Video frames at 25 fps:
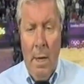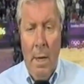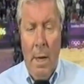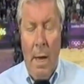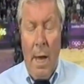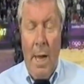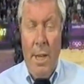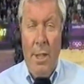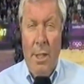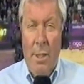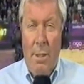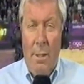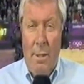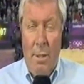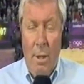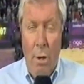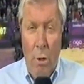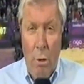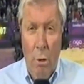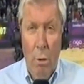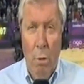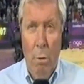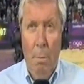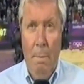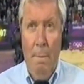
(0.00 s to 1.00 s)
I just
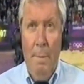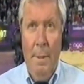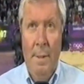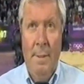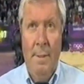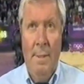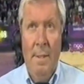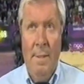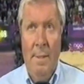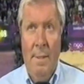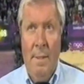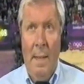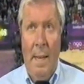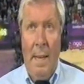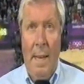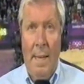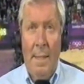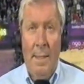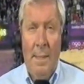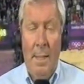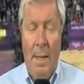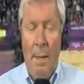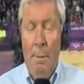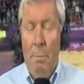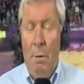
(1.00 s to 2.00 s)
hope this isn't the last
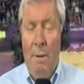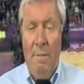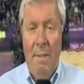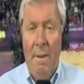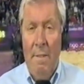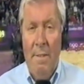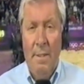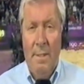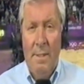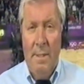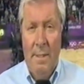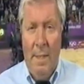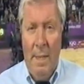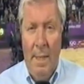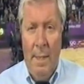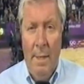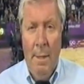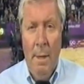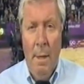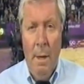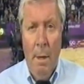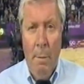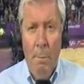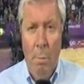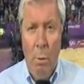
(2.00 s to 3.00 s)
time we've ever seen
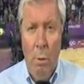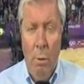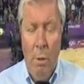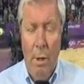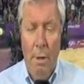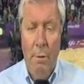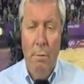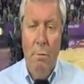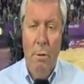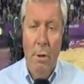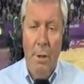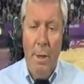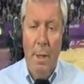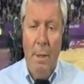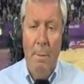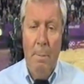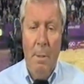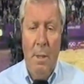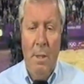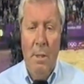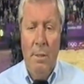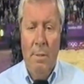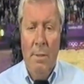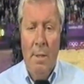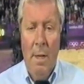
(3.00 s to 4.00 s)
Paula running,
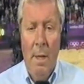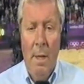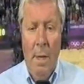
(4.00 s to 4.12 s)
because,